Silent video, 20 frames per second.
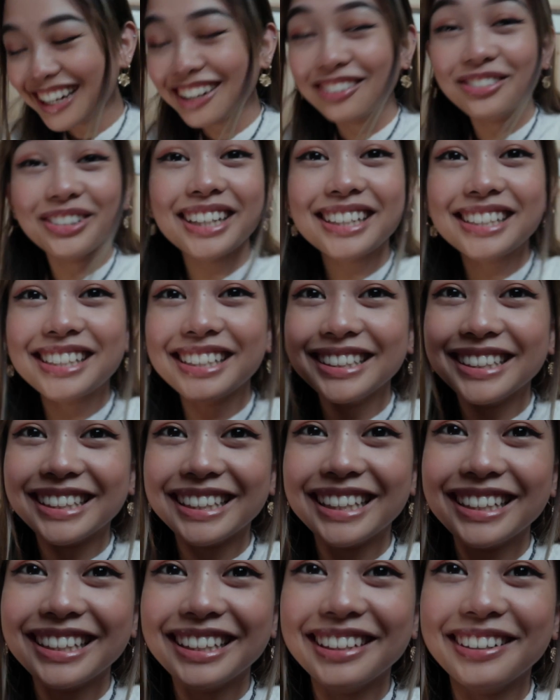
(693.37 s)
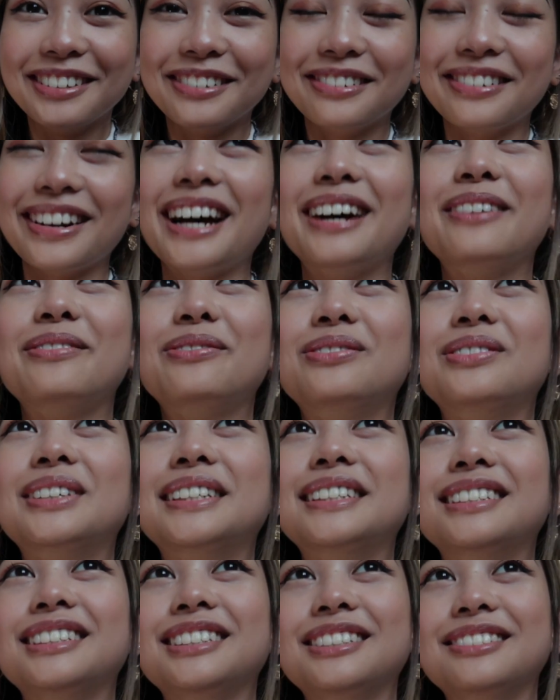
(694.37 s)
And we actually did a rap
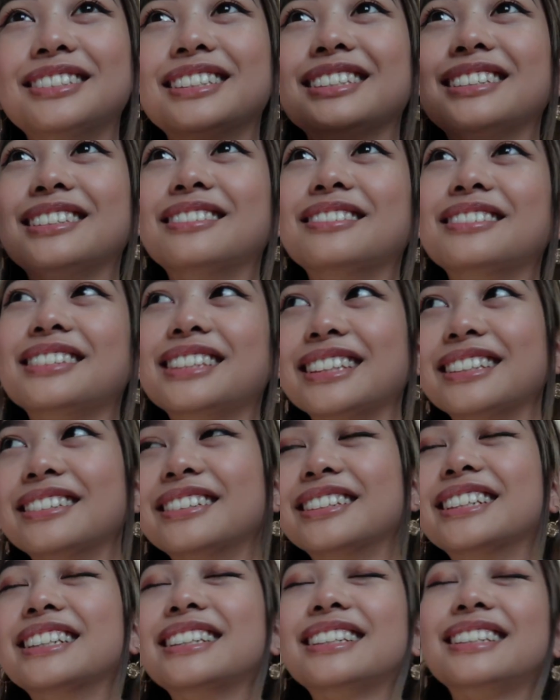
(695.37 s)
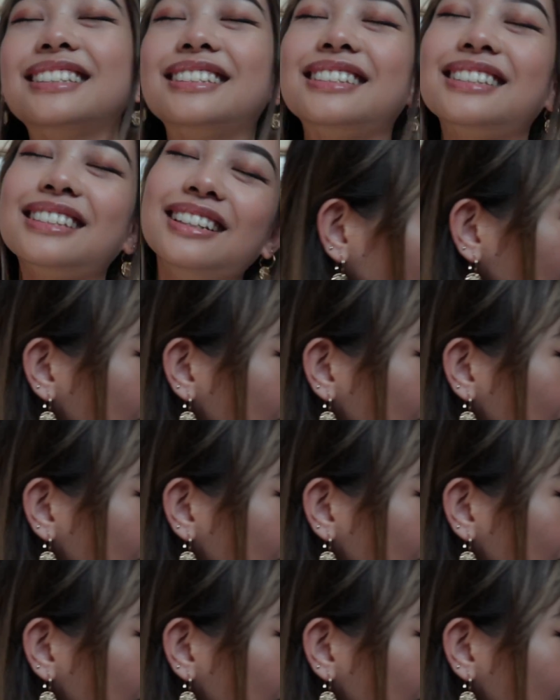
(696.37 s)
using those lyrics.